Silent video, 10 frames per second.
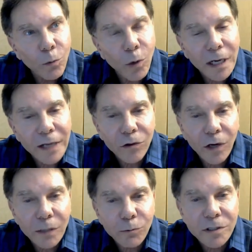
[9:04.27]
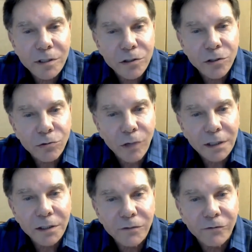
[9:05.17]
what I thought was
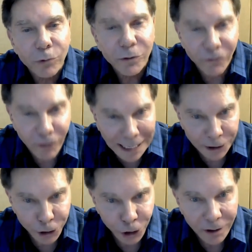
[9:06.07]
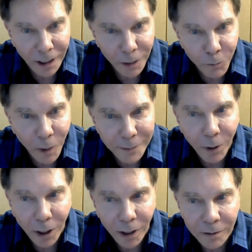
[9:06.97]
instructive reflection on my
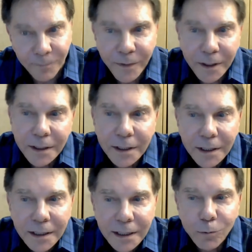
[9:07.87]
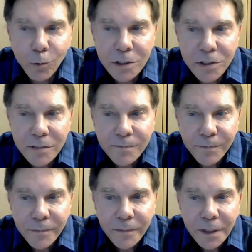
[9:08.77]
part. It was,
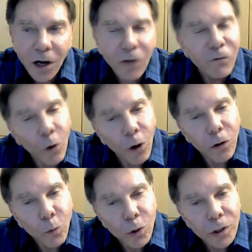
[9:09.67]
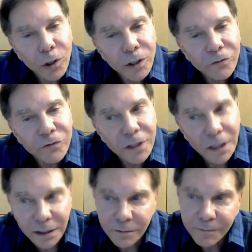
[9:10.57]
of all the work you've
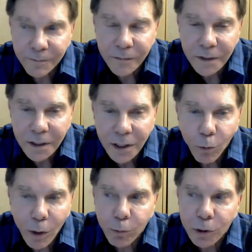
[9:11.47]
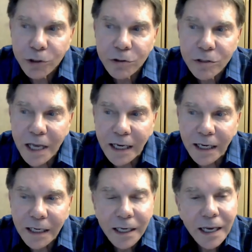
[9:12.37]
done, what would you
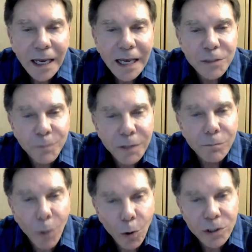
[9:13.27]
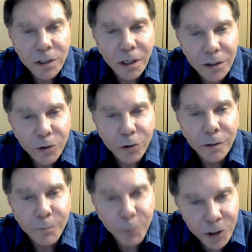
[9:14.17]
say has been most
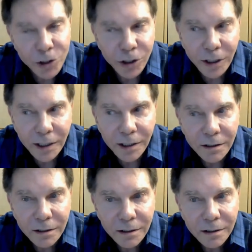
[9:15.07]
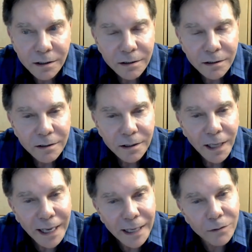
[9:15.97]
underappreciated?
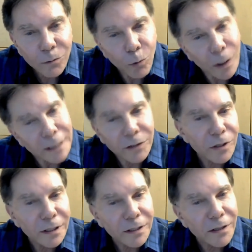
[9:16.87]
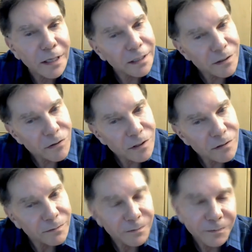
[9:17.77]
And why do you think that
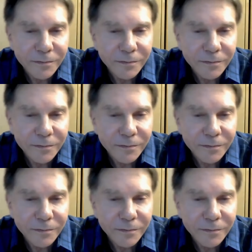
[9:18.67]
is?